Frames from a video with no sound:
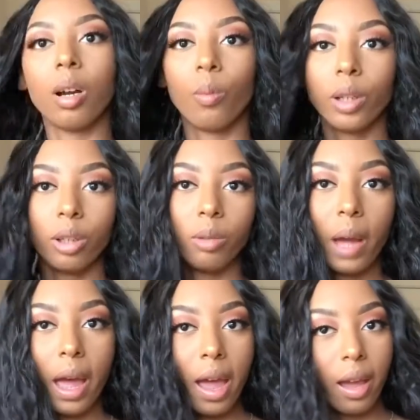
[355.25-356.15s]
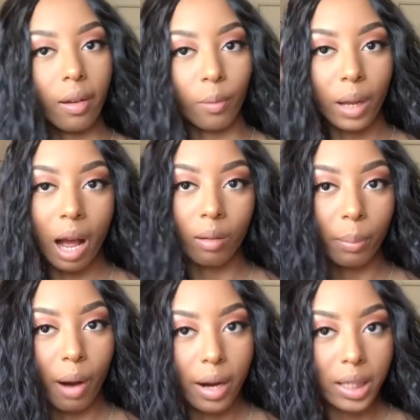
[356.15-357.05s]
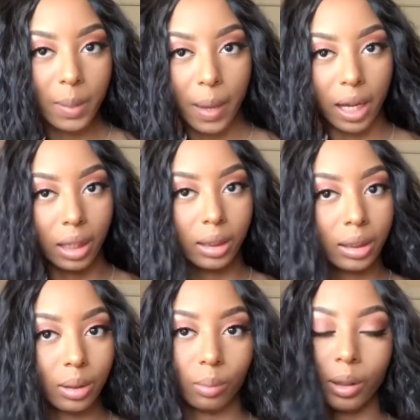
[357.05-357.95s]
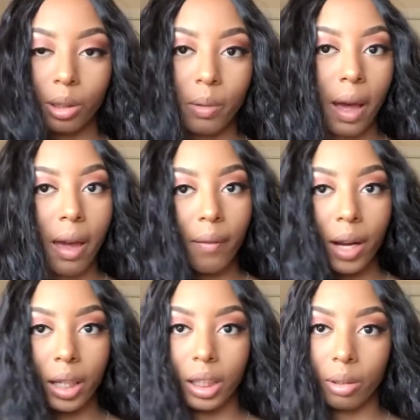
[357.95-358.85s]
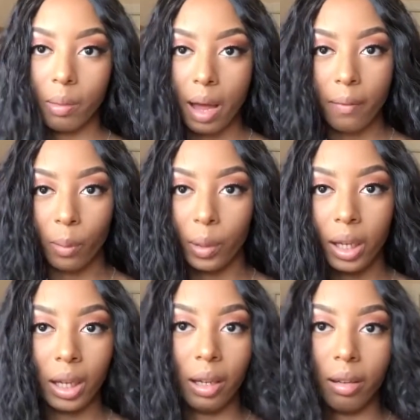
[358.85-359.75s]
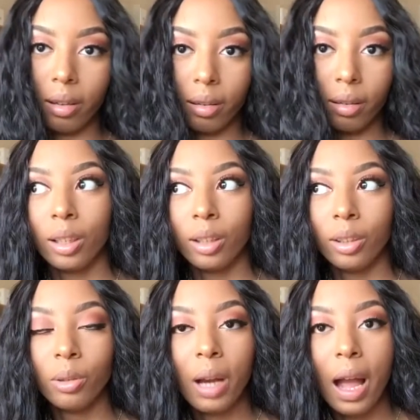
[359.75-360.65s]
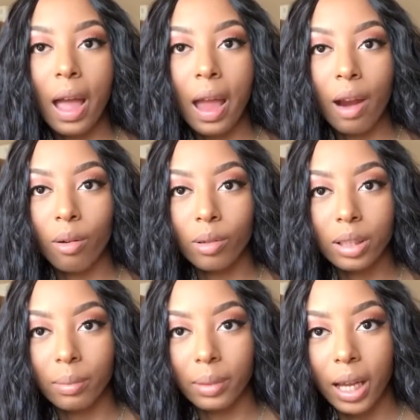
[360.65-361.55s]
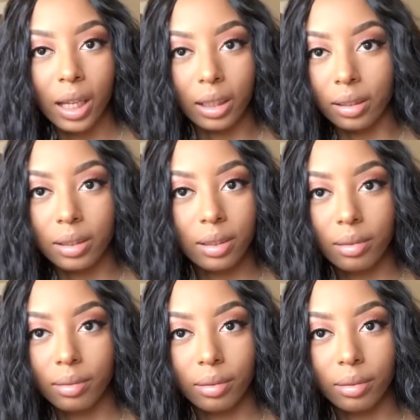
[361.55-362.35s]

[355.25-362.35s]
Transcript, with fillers: what do you have without the part in space? What do you have, honey? You don't have a wig. You got hair on some lace.